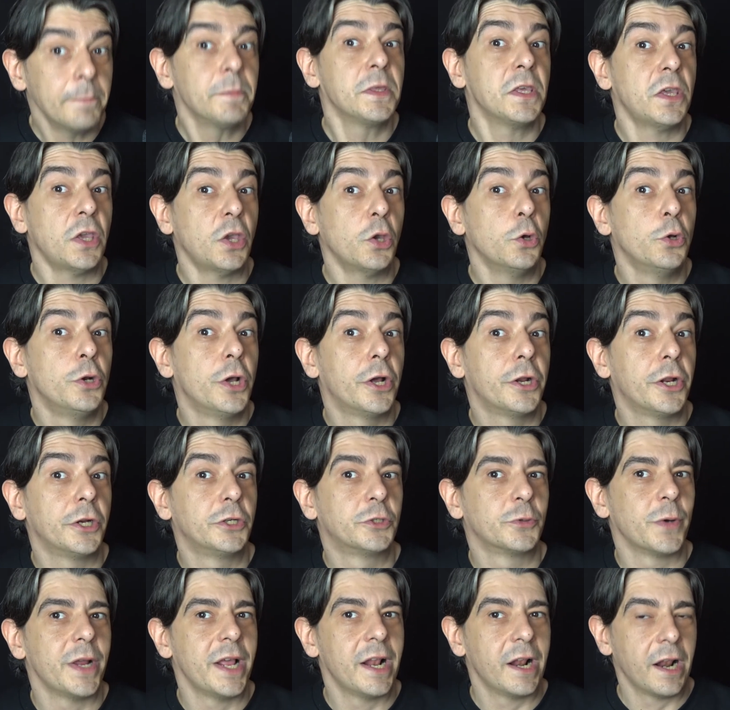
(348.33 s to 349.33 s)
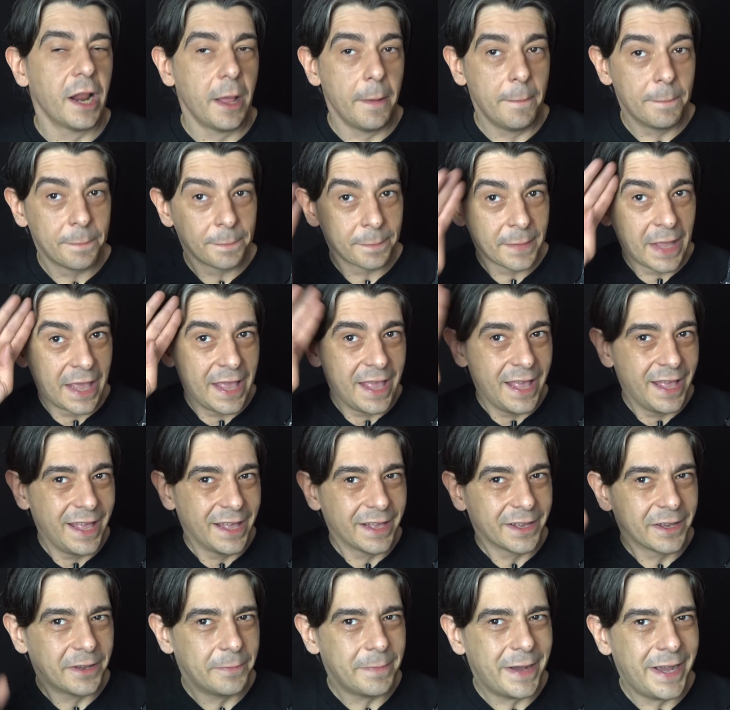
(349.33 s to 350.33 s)
You know the drill.
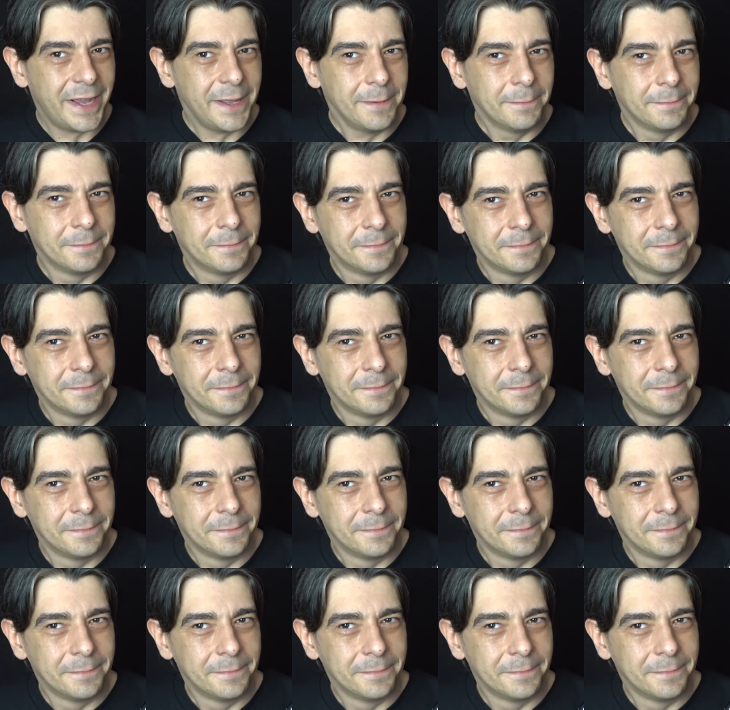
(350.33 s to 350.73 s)
Goodbye.